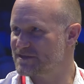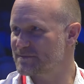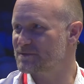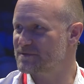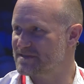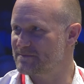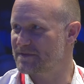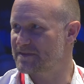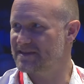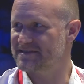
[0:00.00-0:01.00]
some sort of
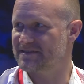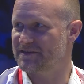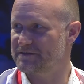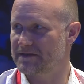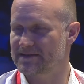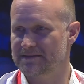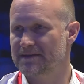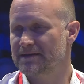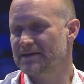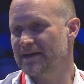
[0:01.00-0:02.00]
sympathies,
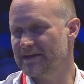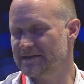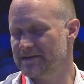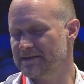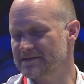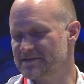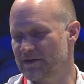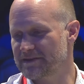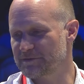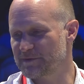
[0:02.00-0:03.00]
and so
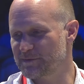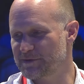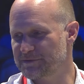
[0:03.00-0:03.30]
I think we